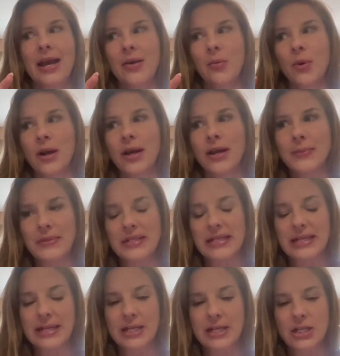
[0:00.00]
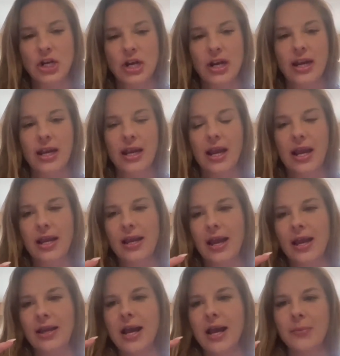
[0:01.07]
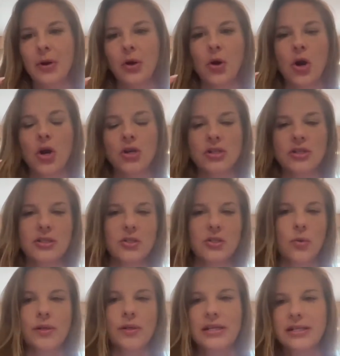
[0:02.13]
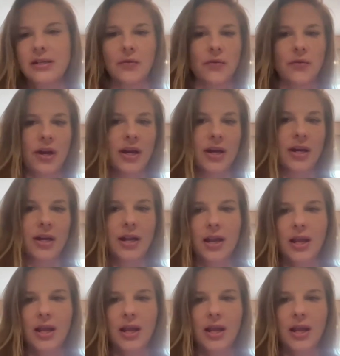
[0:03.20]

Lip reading: when I'm teaching, I come across so many different